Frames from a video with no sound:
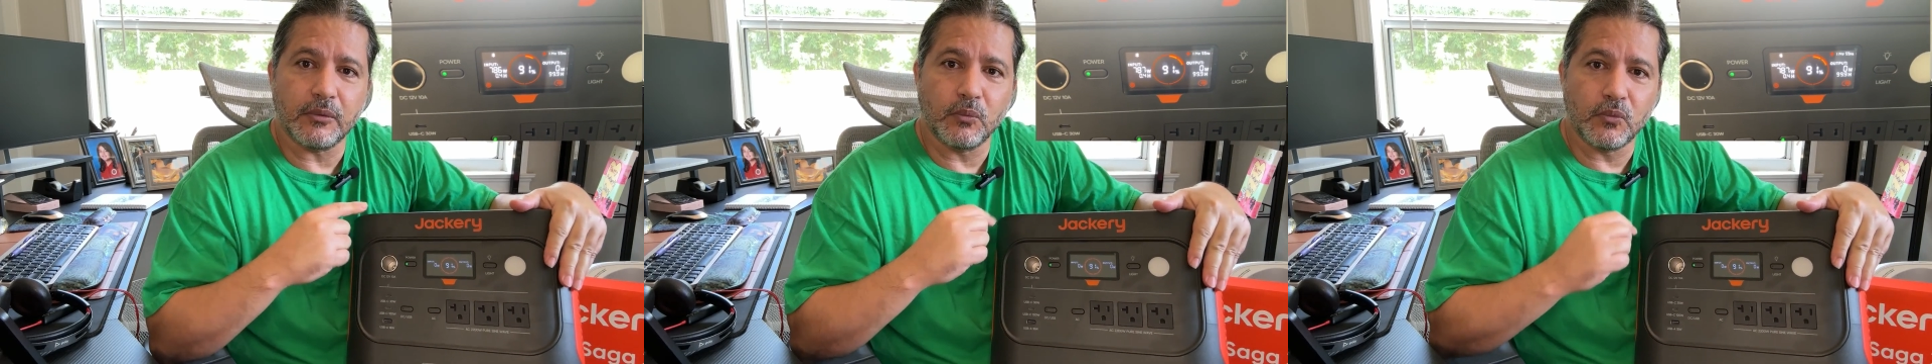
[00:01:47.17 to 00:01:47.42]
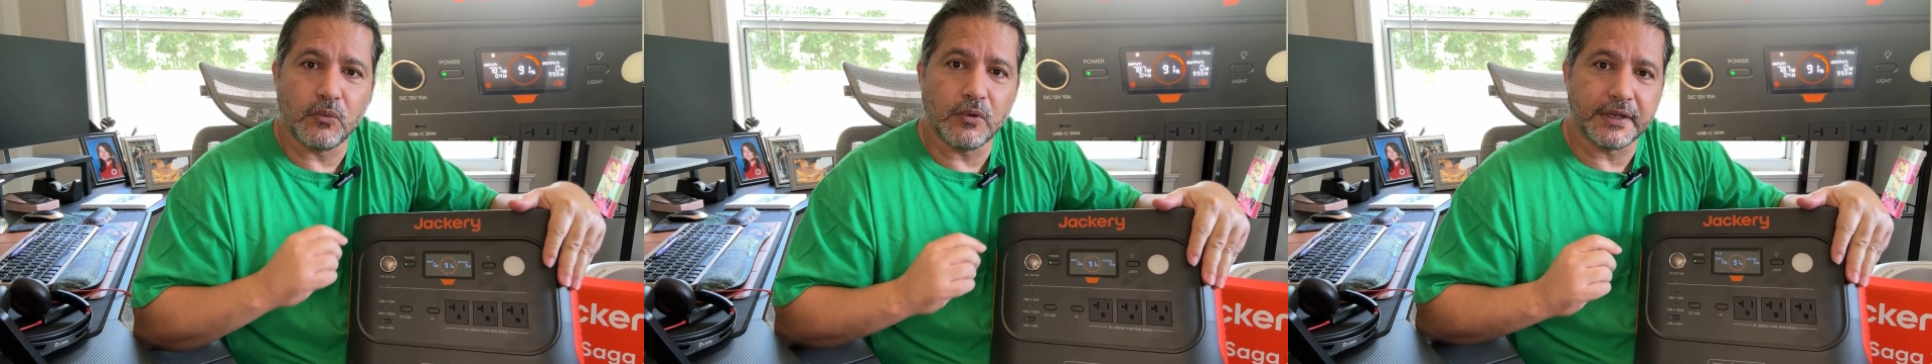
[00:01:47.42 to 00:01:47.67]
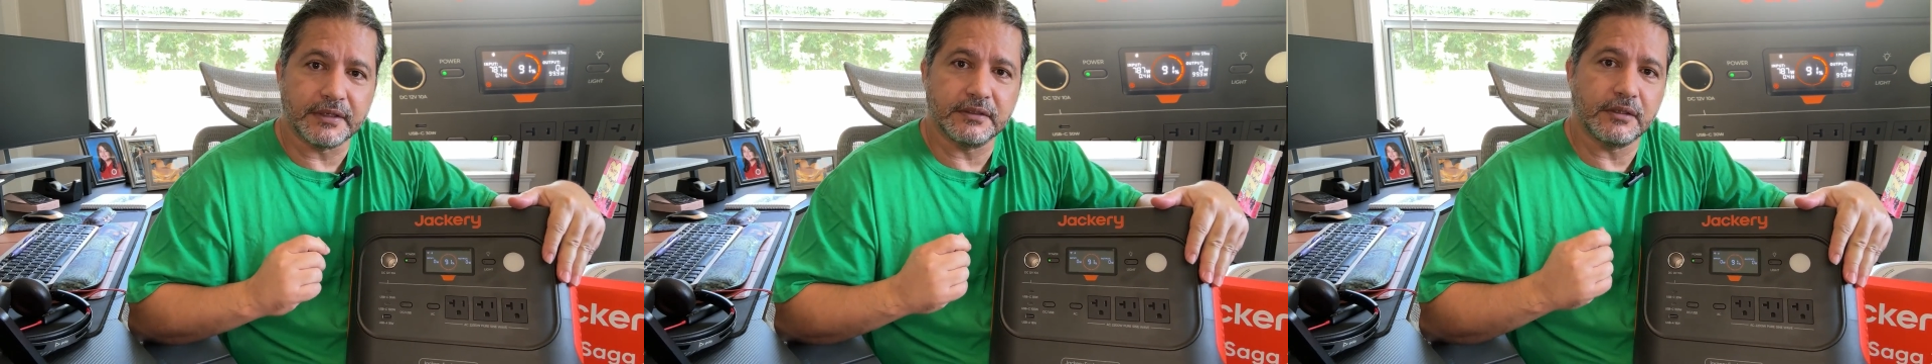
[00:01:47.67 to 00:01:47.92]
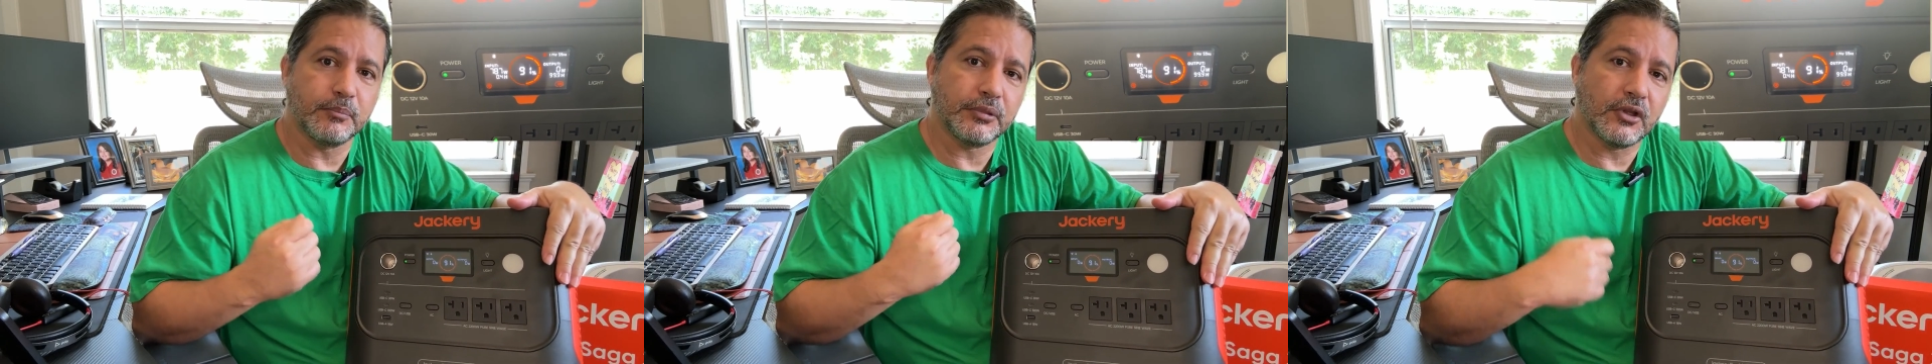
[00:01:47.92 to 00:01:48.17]
when
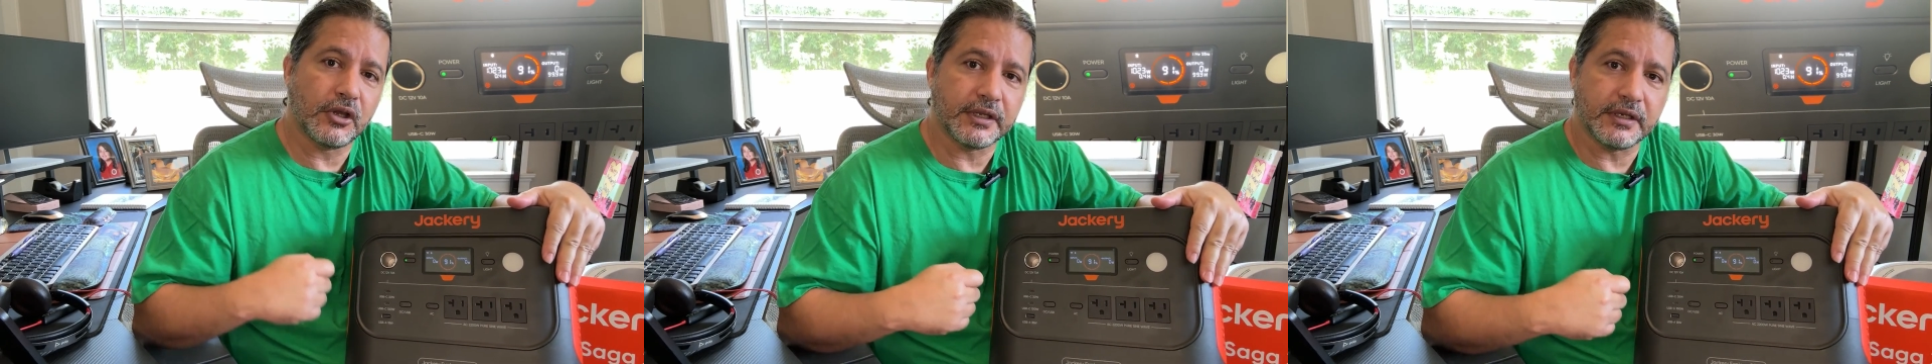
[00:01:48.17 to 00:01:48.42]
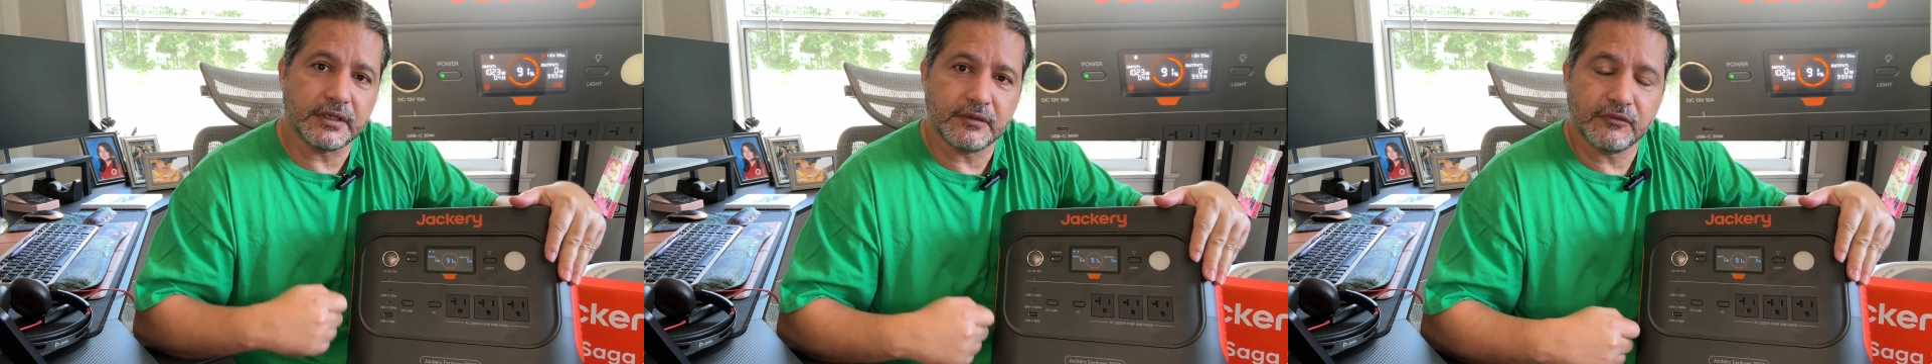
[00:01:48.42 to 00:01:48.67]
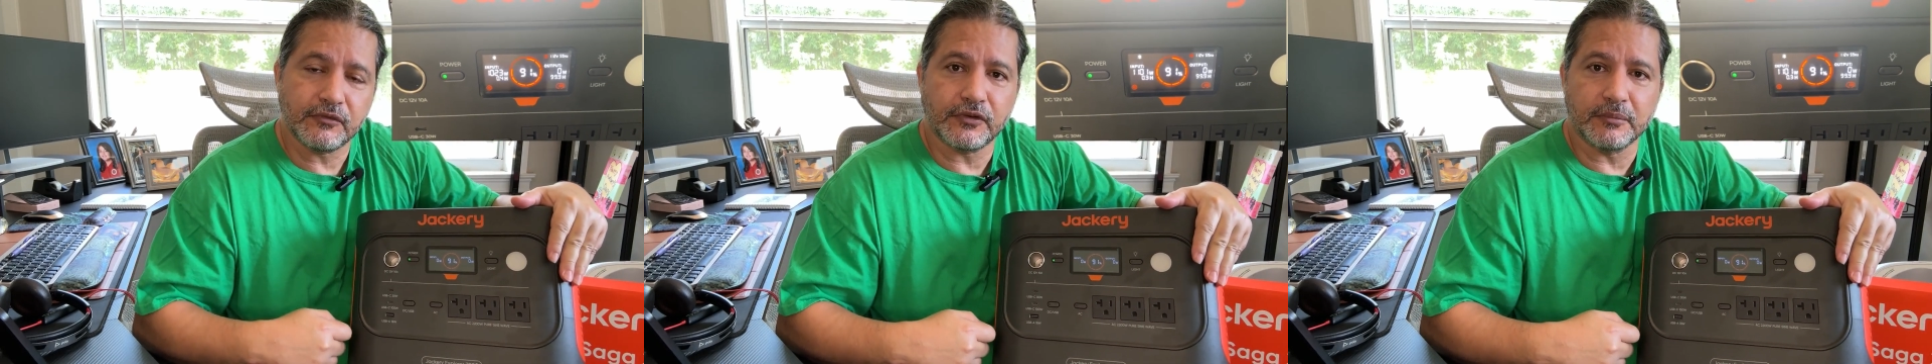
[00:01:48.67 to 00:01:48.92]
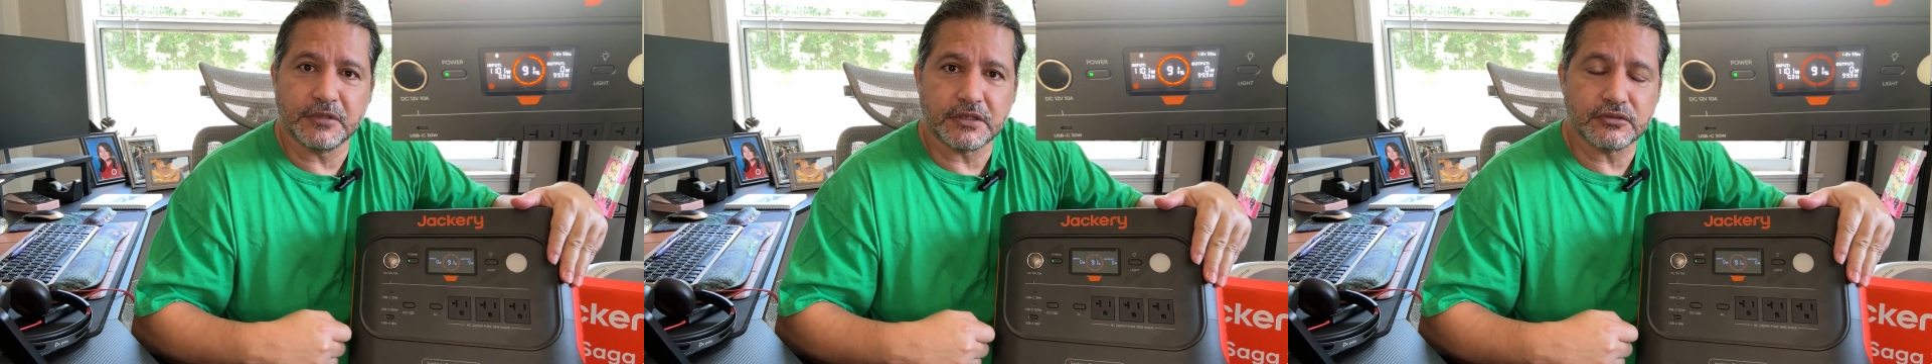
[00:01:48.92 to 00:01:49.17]
they plug it in
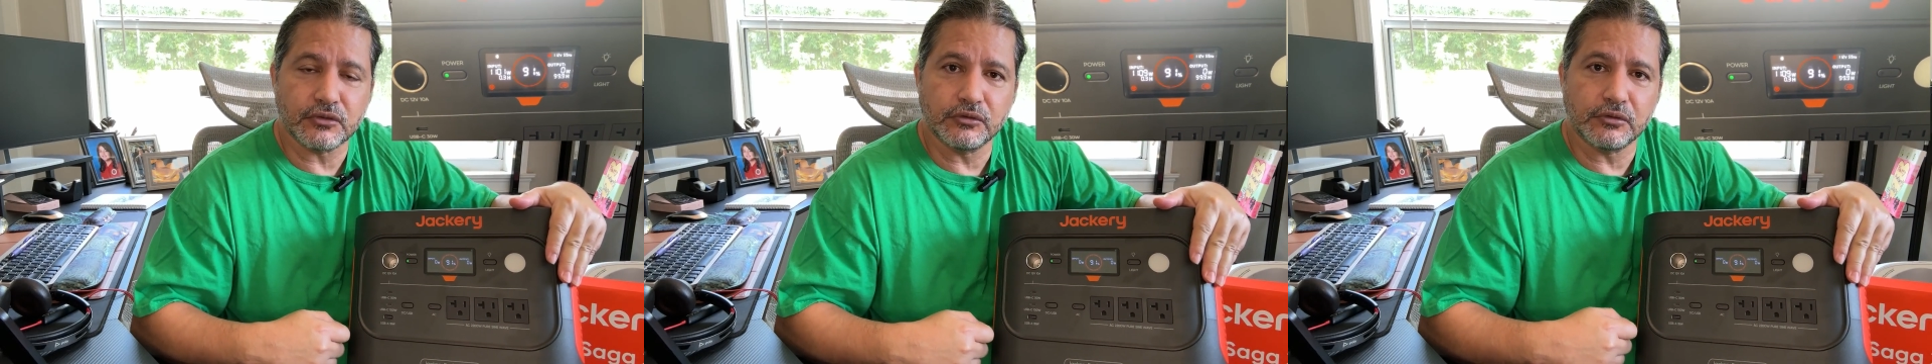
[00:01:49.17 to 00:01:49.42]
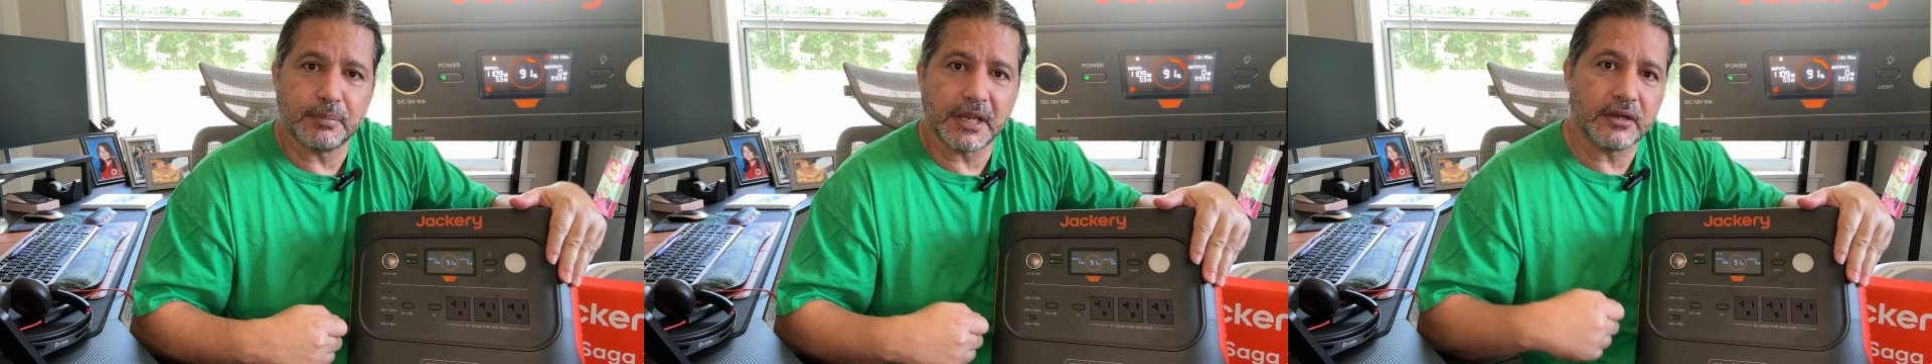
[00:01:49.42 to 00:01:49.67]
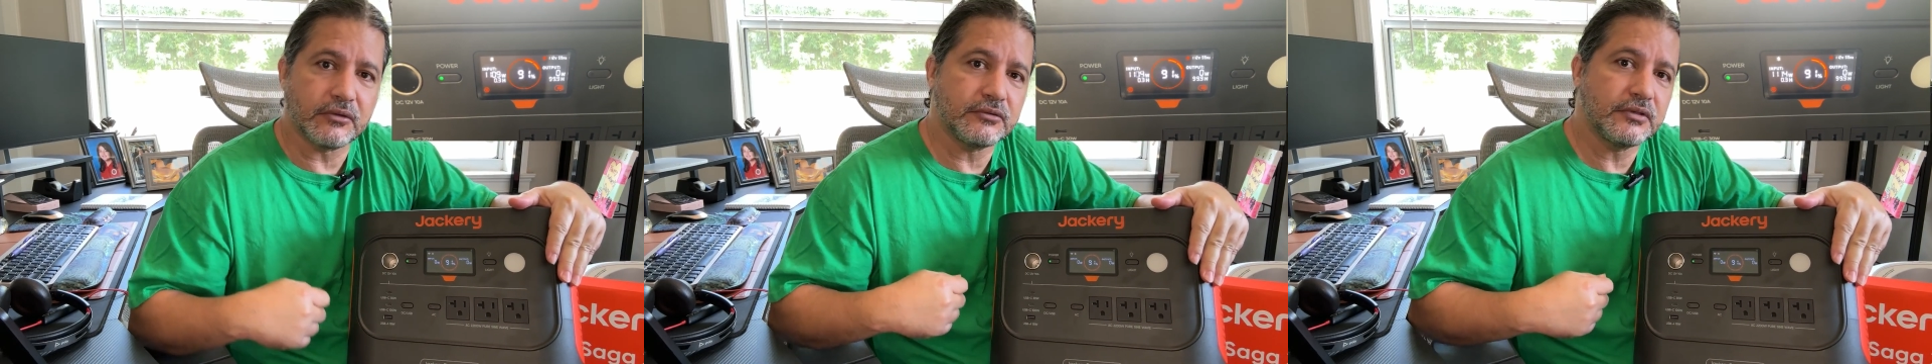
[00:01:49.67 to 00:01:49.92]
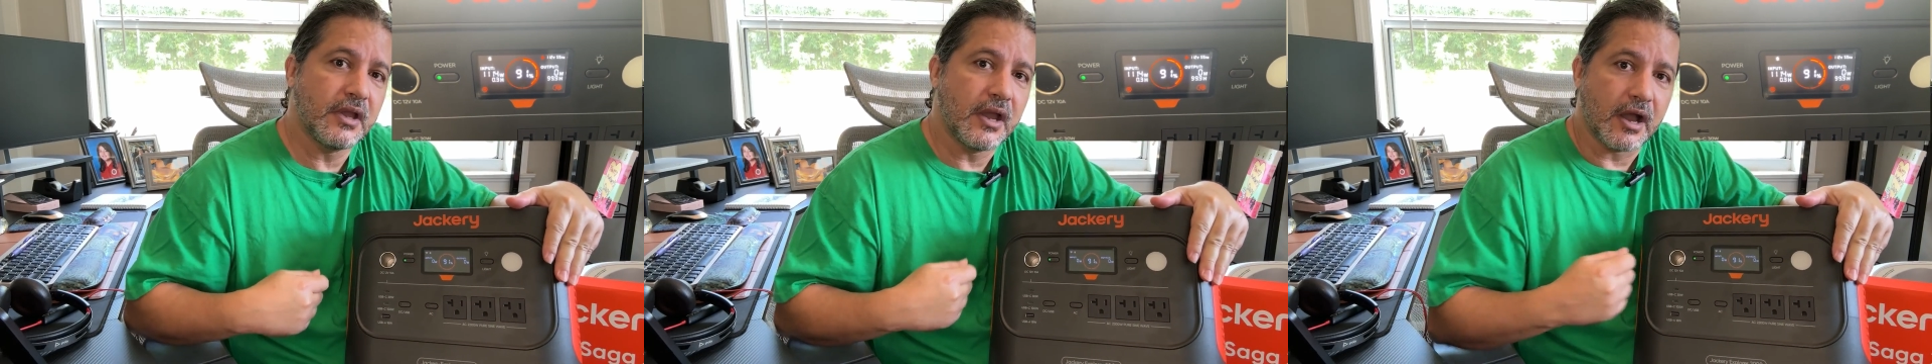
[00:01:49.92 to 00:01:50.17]
from the solar panels,